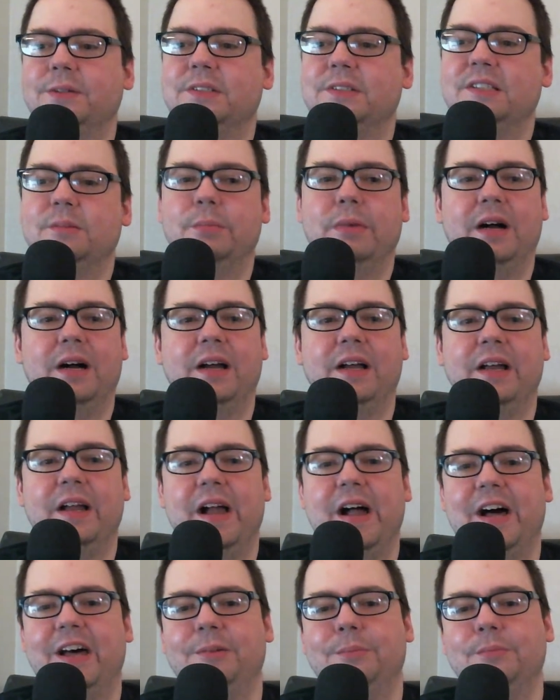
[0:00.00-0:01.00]
hosted by
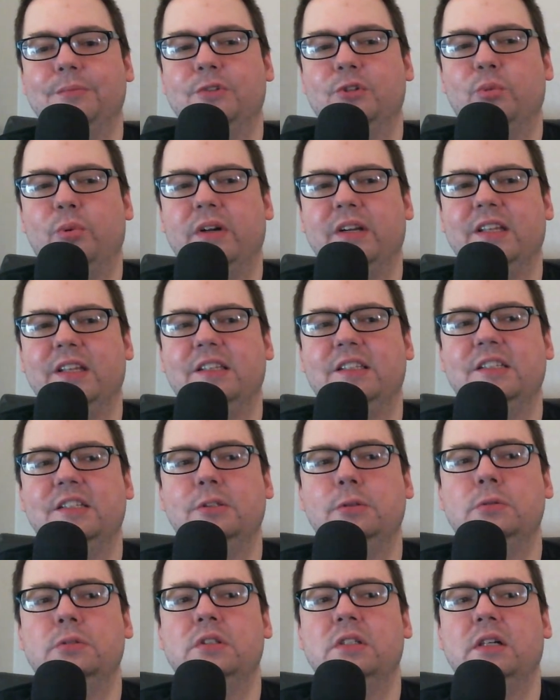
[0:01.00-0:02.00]

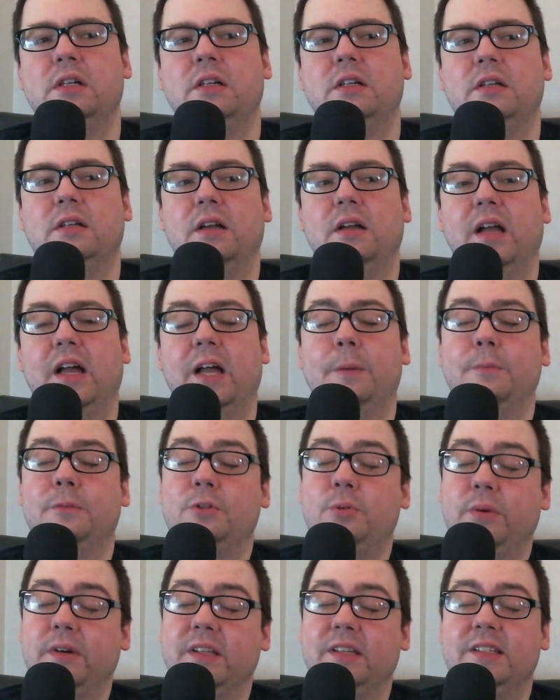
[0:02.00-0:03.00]
Adam22.
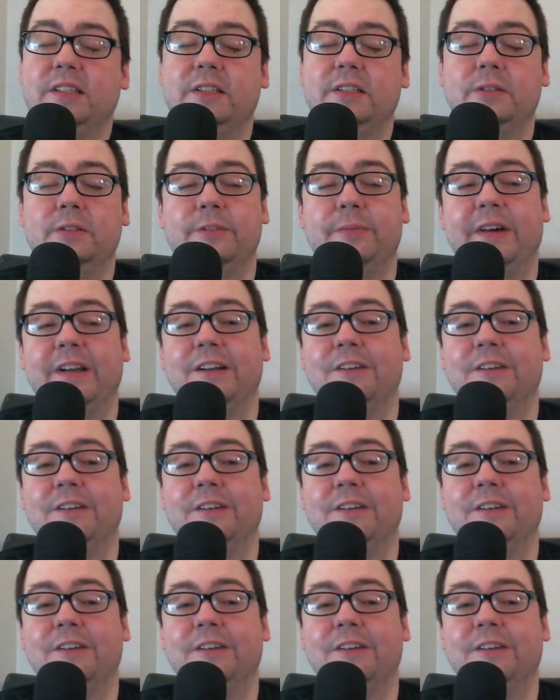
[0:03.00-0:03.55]
Adam22, as a